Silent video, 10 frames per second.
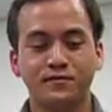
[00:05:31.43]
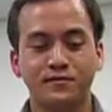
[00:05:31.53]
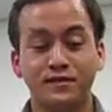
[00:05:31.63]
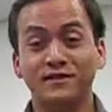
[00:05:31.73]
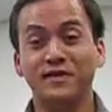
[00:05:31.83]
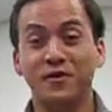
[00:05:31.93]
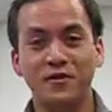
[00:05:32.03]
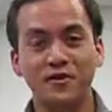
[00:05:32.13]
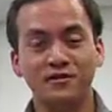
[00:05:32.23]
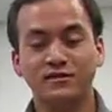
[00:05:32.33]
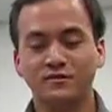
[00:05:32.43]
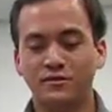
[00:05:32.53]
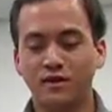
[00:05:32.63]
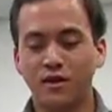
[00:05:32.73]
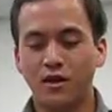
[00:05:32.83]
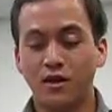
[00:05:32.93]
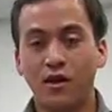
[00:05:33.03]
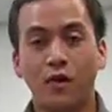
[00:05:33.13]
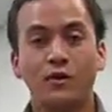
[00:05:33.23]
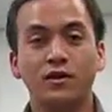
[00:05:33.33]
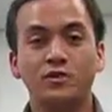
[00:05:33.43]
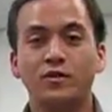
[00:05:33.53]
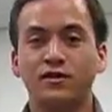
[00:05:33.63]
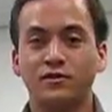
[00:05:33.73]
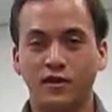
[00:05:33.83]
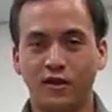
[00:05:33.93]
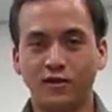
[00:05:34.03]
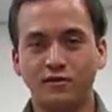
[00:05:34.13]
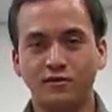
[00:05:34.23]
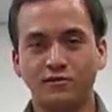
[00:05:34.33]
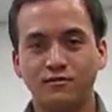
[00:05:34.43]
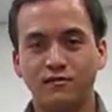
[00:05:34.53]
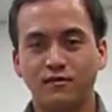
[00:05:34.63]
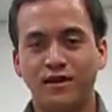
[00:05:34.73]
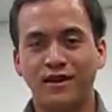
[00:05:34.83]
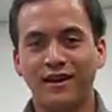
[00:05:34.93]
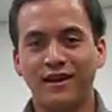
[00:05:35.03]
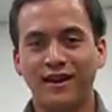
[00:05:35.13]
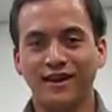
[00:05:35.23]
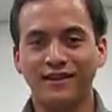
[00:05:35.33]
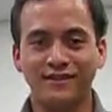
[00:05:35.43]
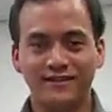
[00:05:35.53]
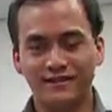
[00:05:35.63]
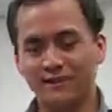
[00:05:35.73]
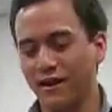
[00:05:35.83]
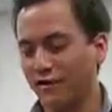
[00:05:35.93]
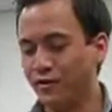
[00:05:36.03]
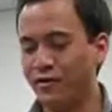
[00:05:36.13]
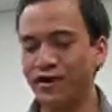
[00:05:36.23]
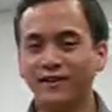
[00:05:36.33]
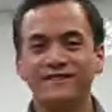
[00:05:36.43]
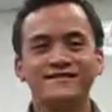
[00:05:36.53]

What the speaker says: This is how it works. Hope you enjoyed this video, and have a great day.